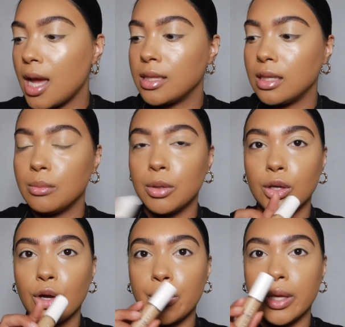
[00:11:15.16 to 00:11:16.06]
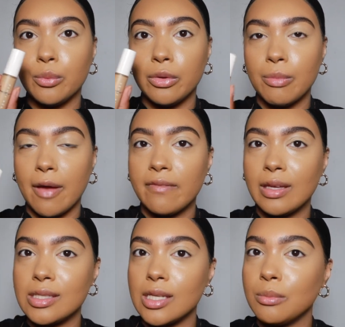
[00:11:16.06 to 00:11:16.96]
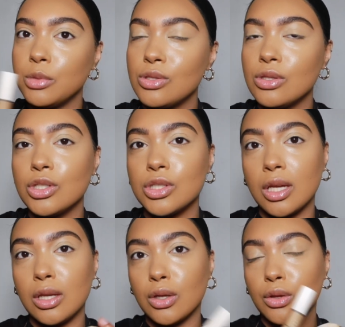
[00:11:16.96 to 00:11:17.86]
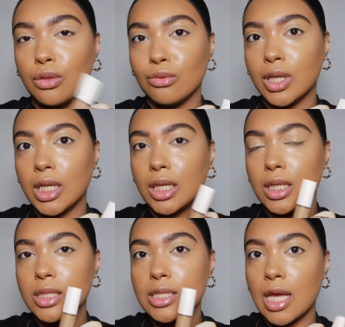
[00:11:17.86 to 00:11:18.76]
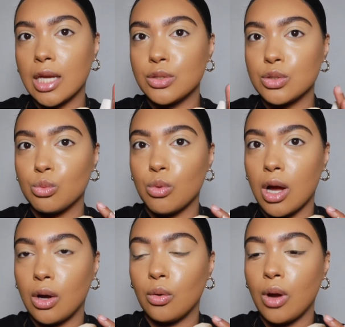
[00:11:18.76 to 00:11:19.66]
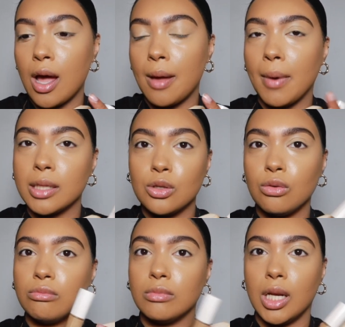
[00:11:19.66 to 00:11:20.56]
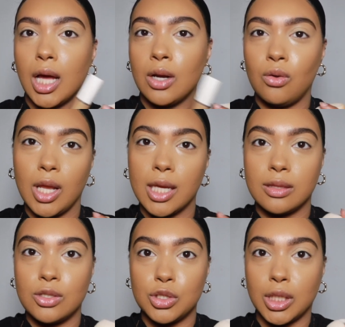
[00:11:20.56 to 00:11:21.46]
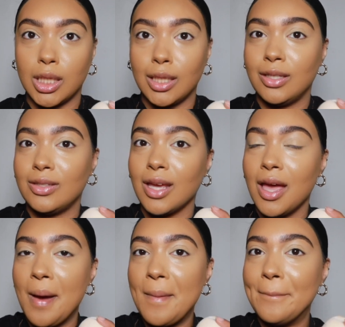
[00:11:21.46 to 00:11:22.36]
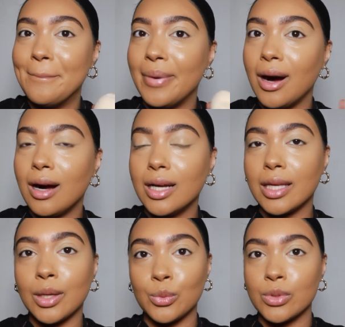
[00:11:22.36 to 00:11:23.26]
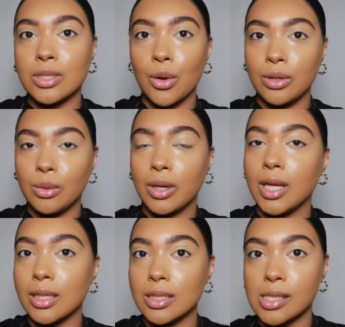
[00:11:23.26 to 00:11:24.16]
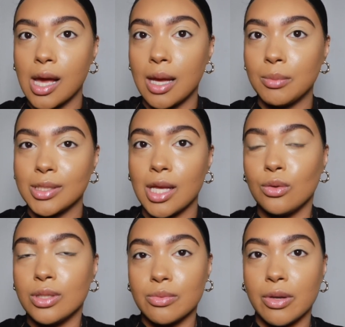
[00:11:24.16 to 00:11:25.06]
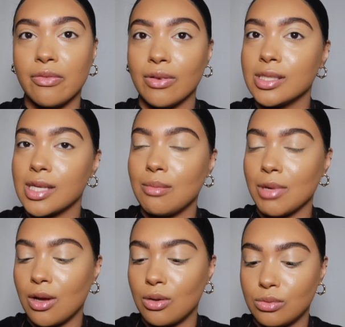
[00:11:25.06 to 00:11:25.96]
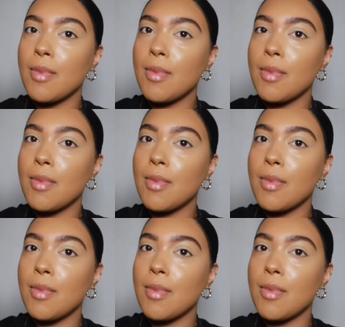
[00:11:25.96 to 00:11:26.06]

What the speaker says: And then I'm going to go in with my Fenty. I'm using the shade 310 as well. I don't like this shade, but it was the only one at the time because I got this when it first came out.